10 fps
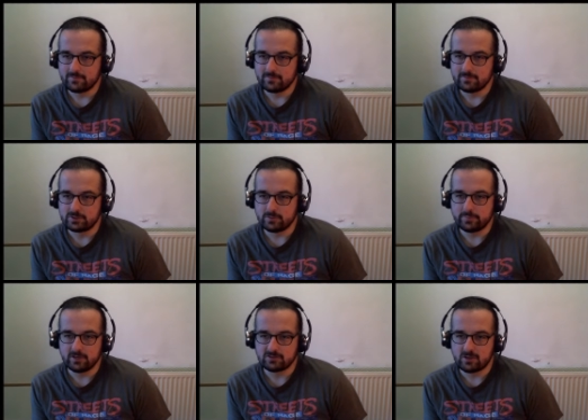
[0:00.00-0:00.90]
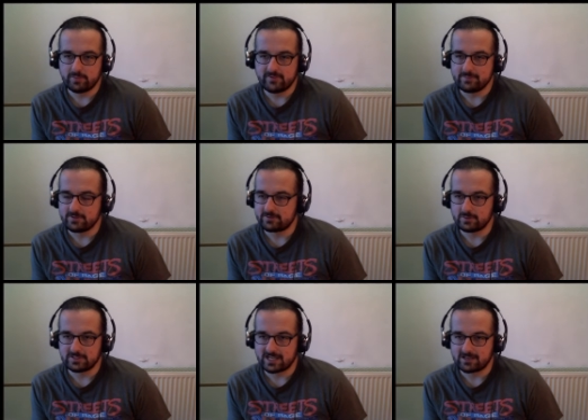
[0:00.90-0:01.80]
Jumping on top of enemies to
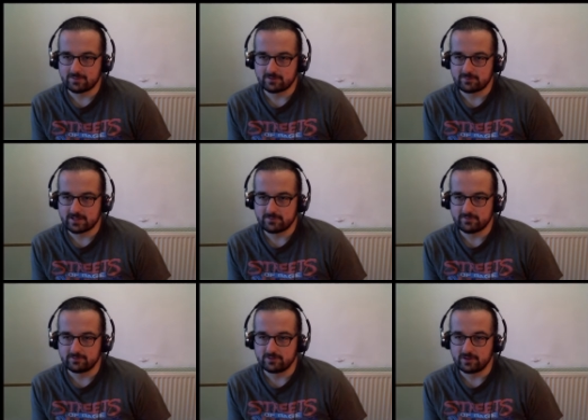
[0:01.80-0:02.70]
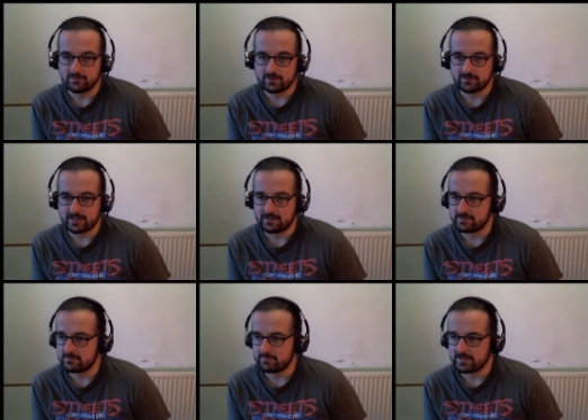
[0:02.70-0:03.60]
attack them, it just makes me feel nervous,
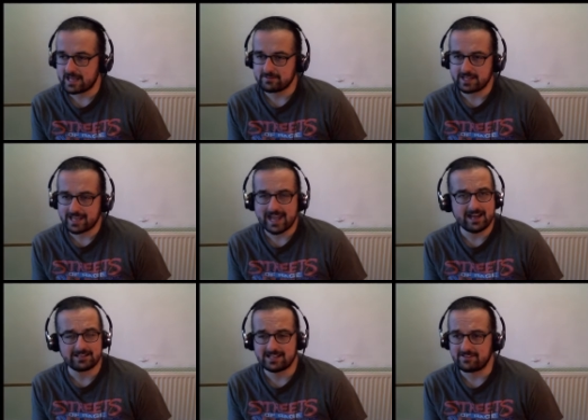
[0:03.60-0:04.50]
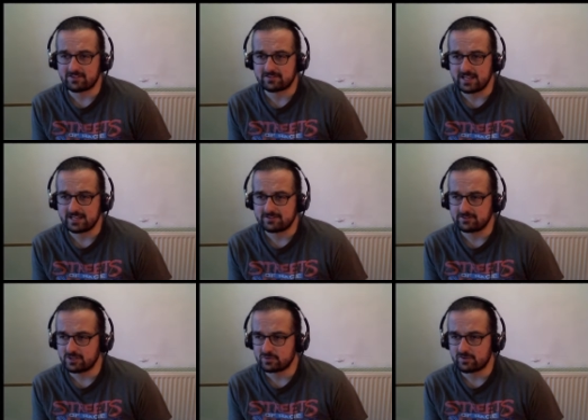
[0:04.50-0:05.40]
and yeah, you can't attack the snake, so
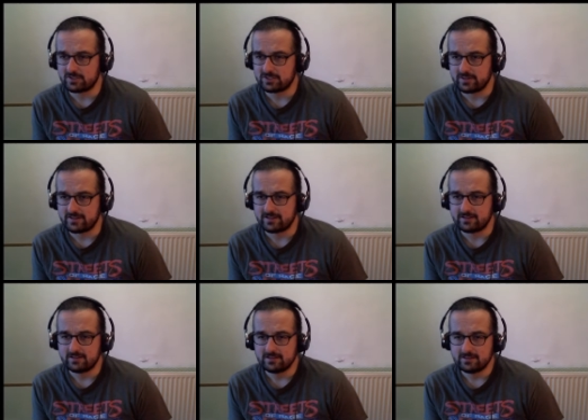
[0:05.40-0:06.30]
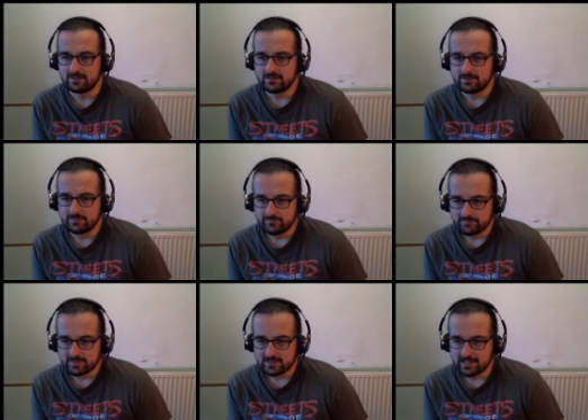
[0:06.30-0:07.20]
don't try doing that.
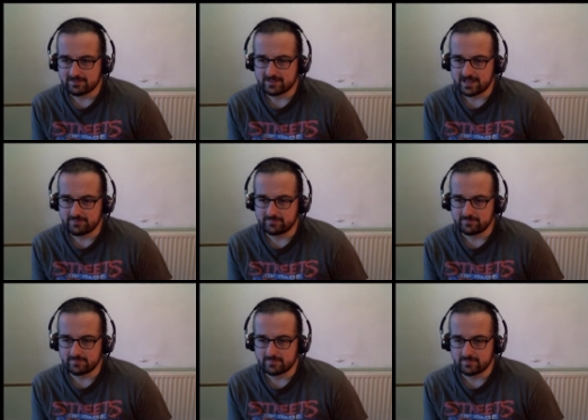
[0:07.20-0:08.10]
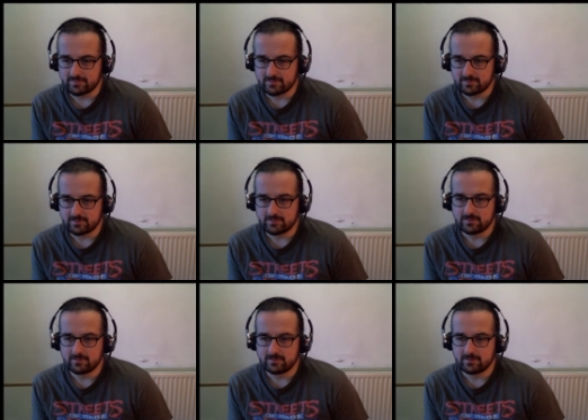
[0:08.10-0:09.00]
Let's oh,
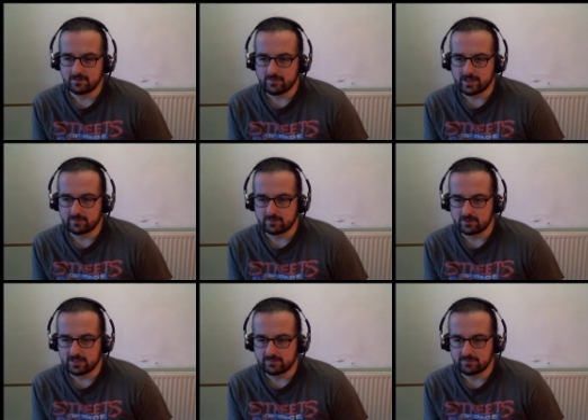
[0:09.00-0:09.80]
that was lucky.